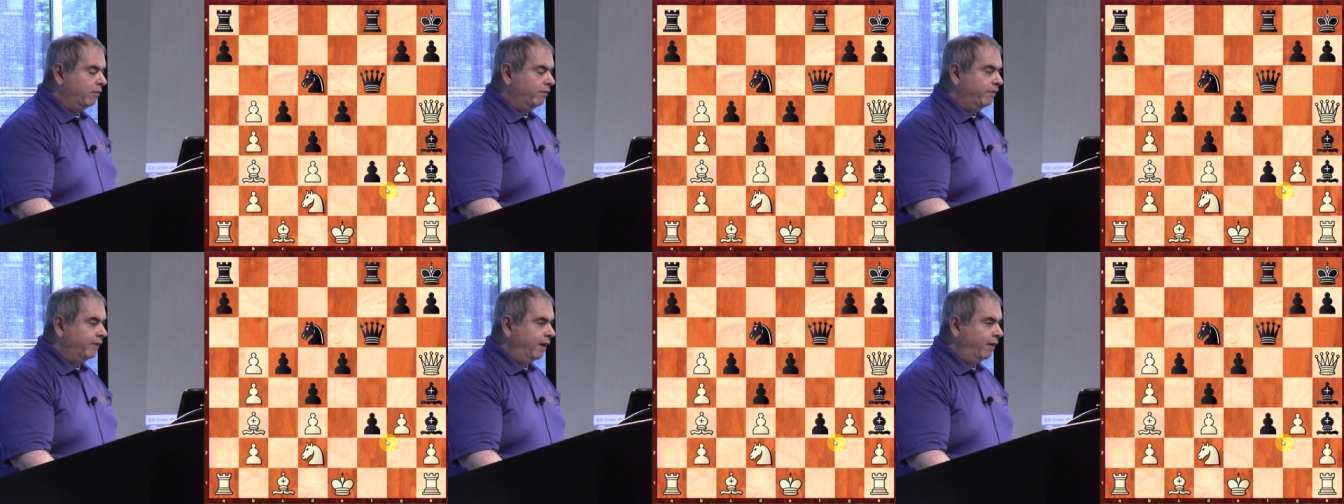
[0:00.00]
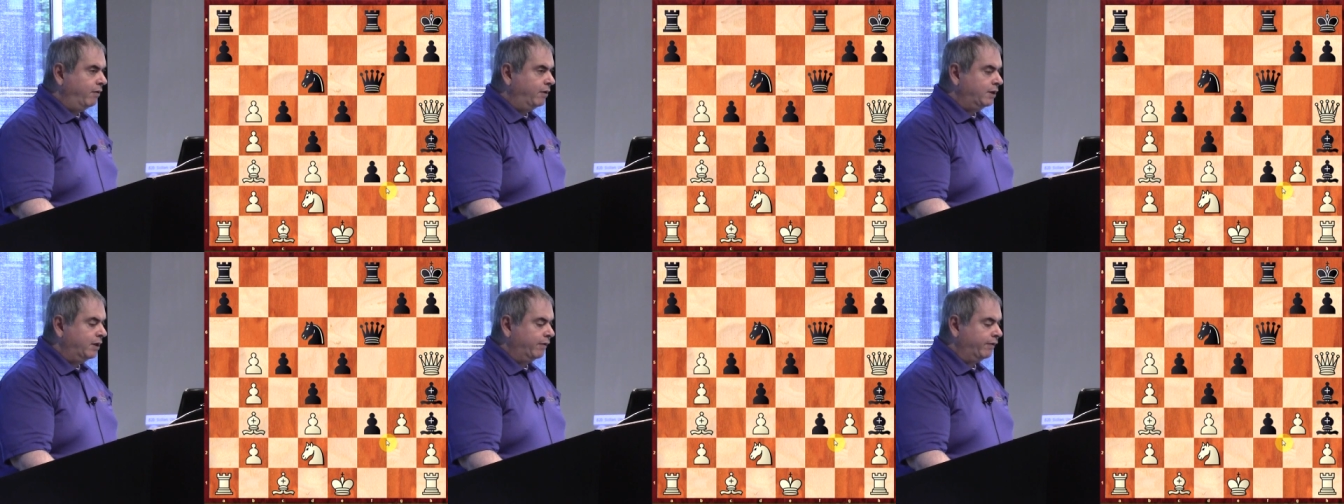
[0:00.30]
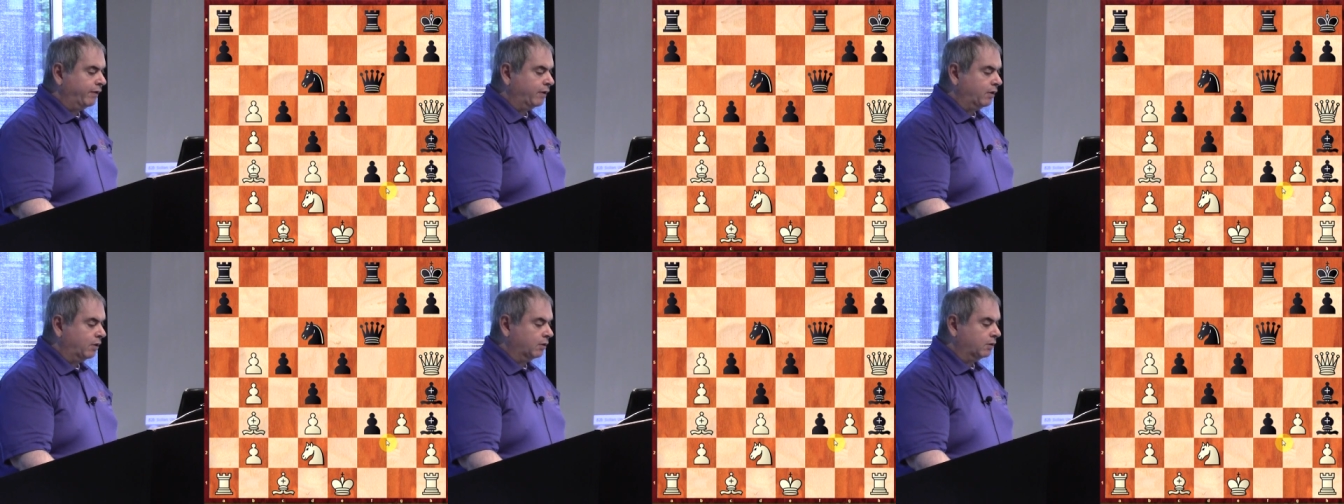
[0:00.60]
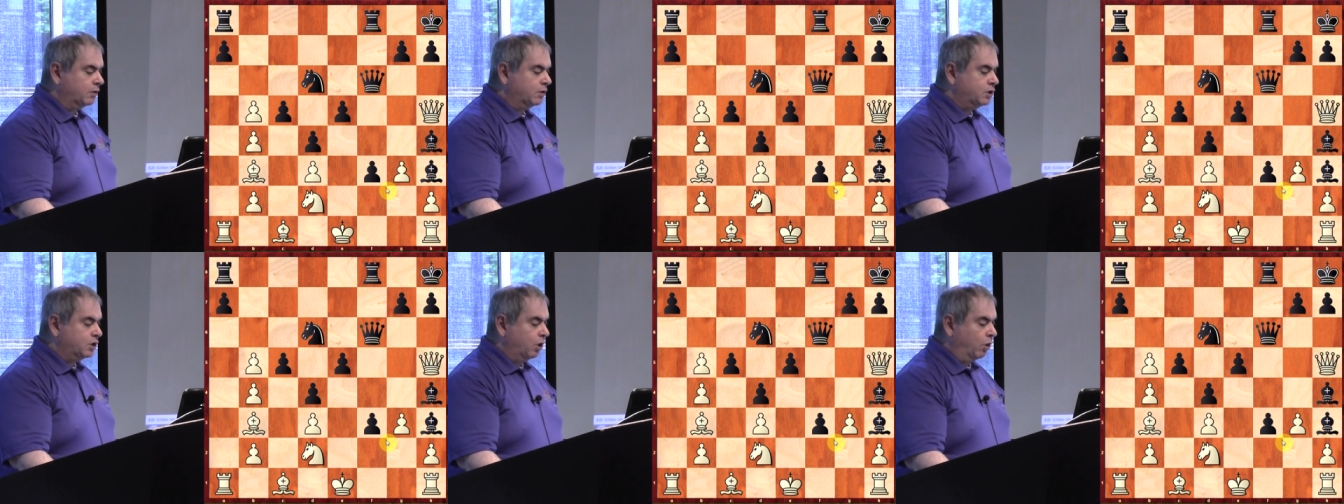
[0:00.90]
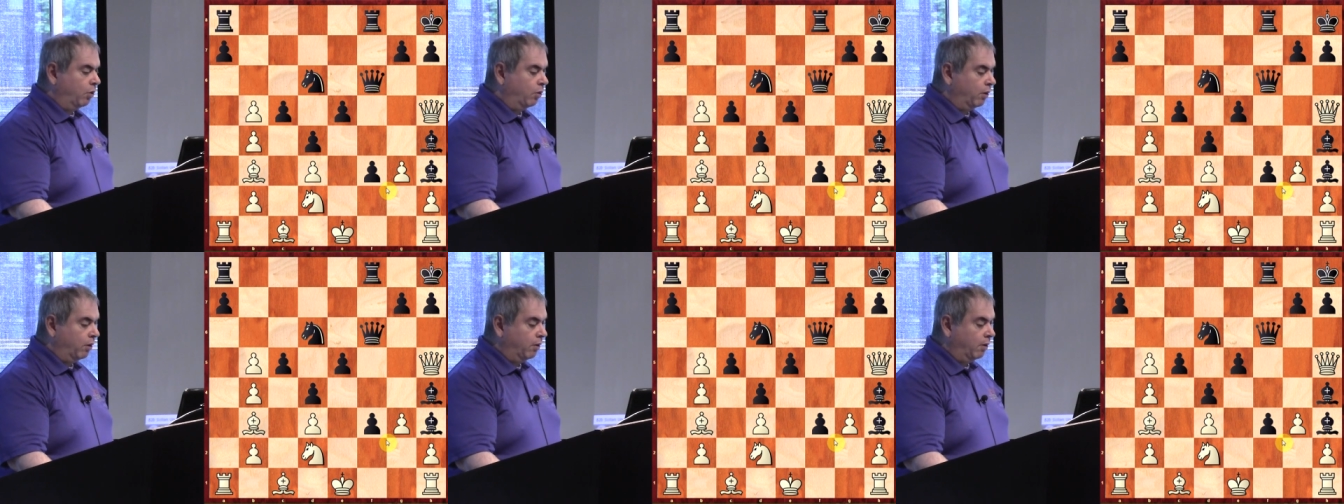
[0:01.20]
Very difficult.
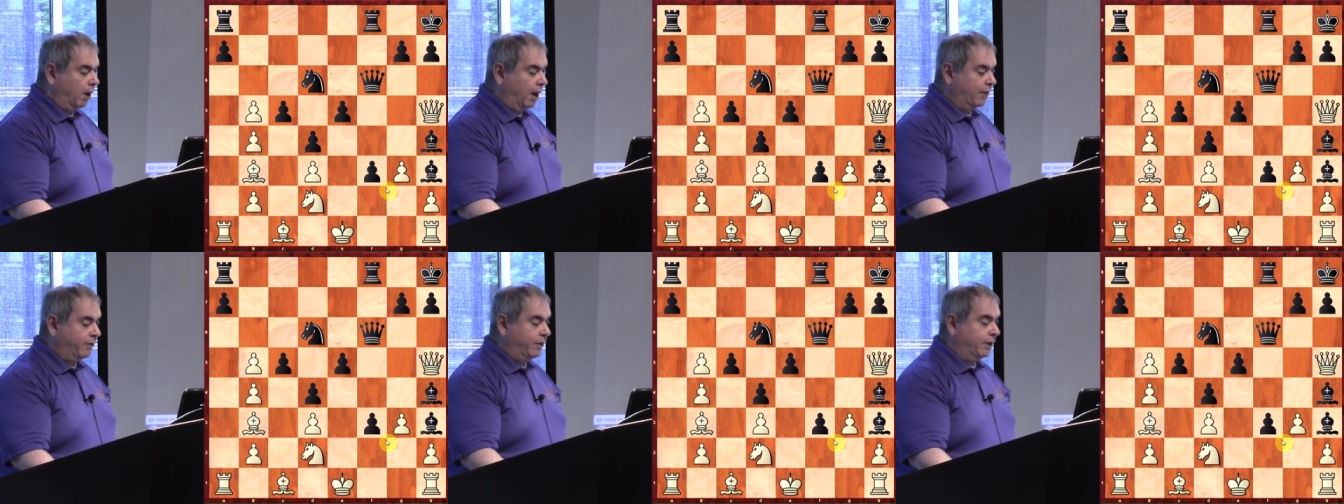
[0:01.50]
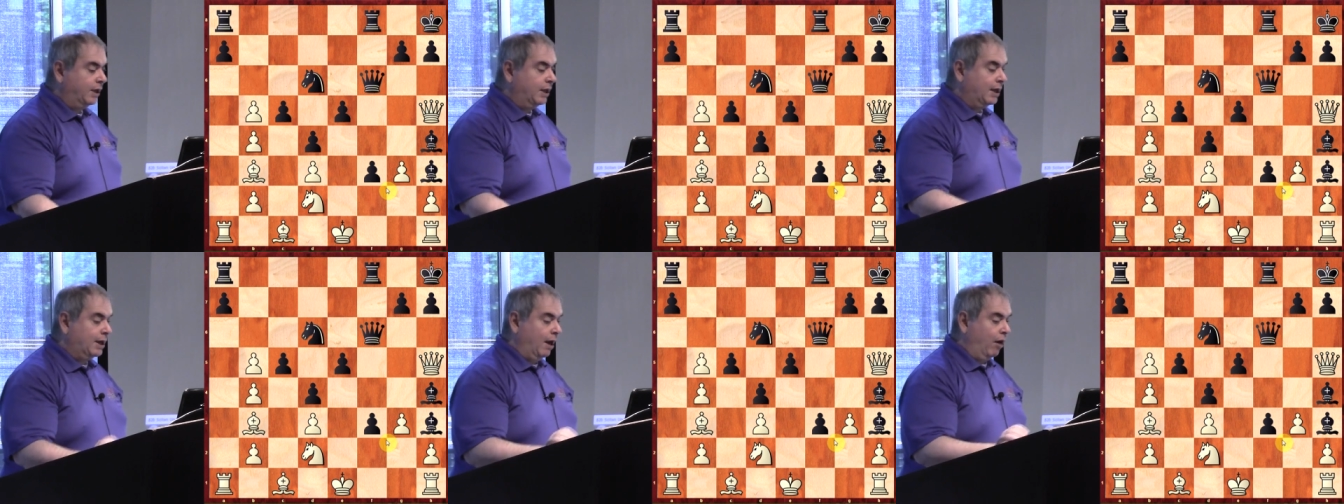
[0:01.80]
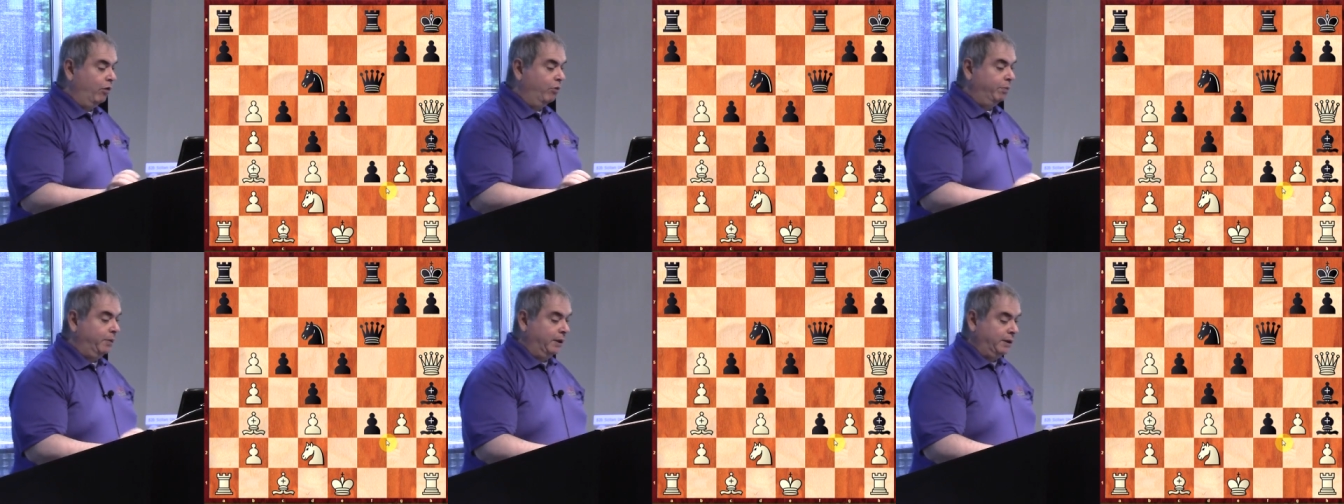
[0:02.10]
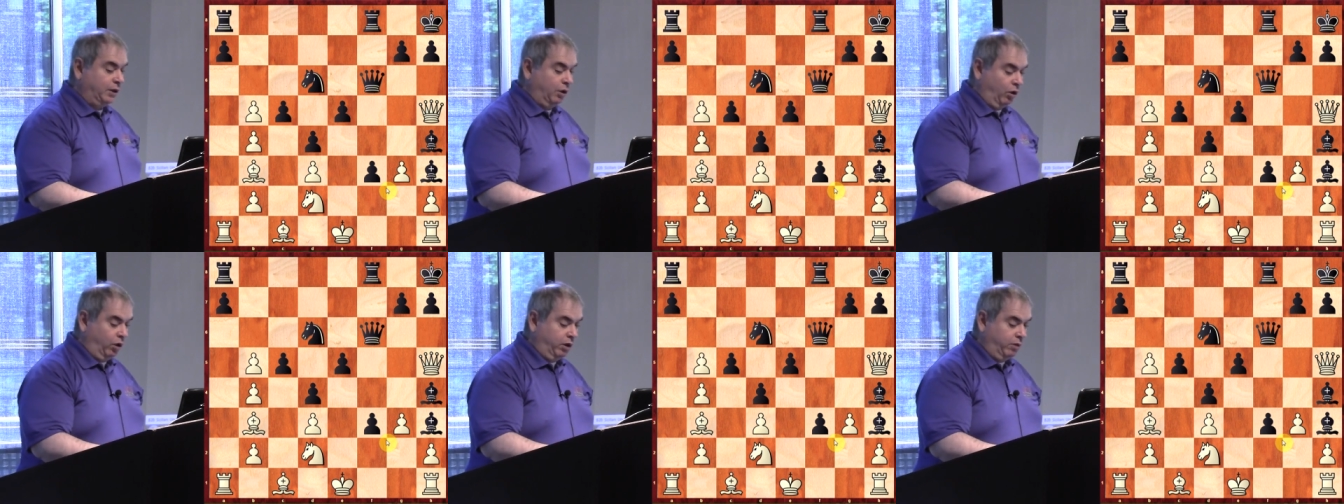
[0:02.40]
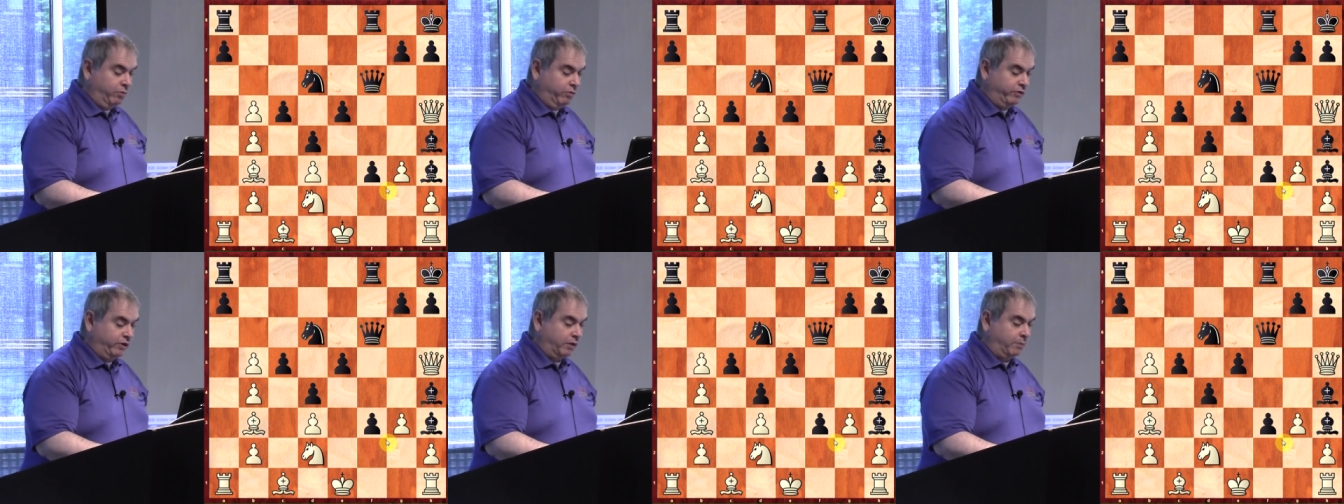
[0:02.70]
So I think Hikaru played the
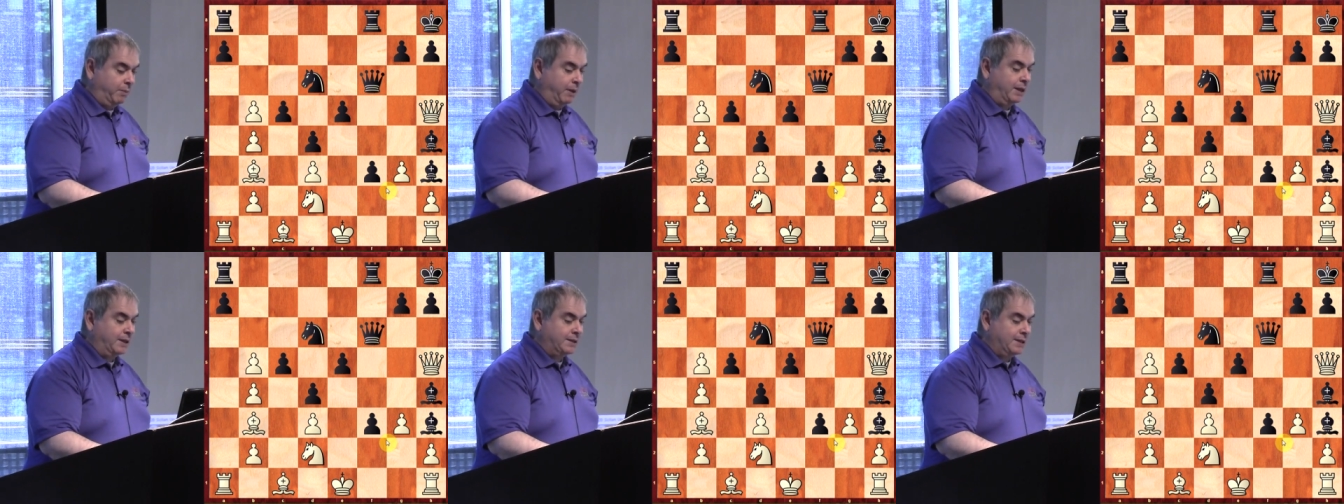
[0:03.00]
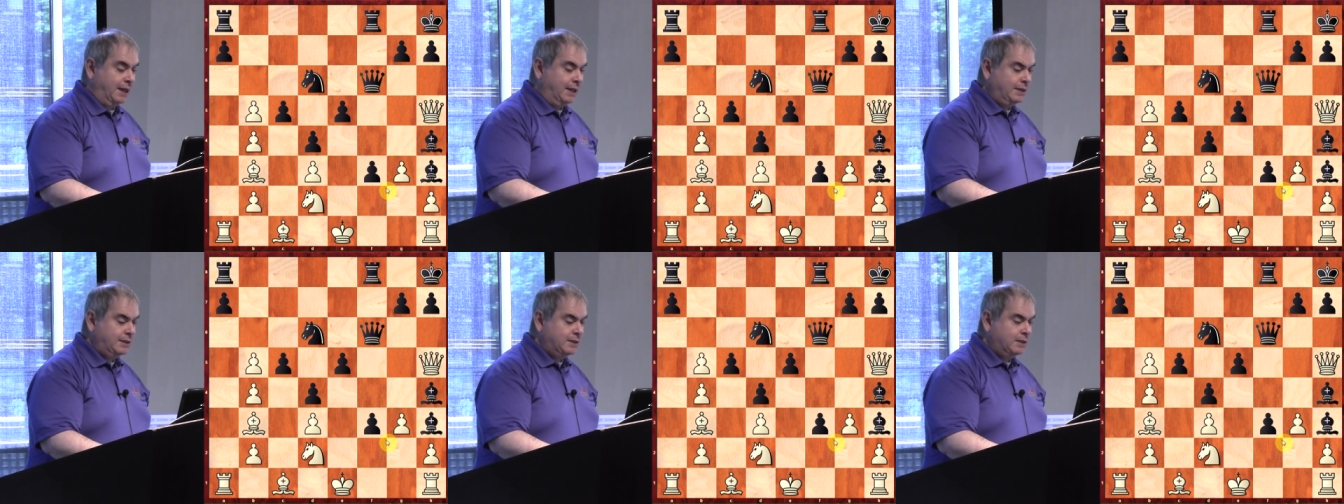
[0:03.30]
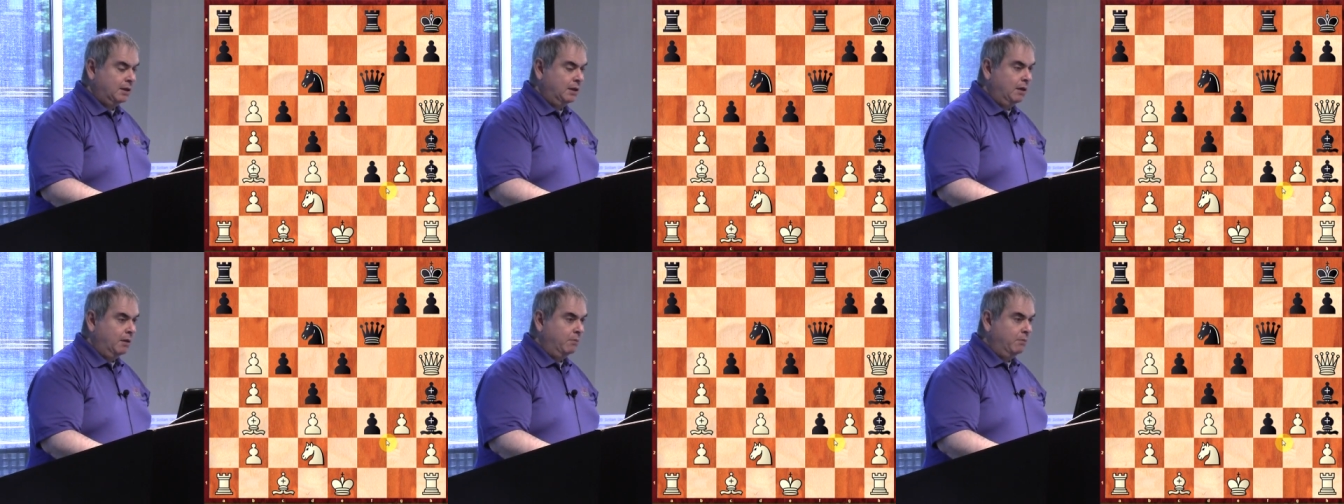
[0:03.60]
only move that makes sense.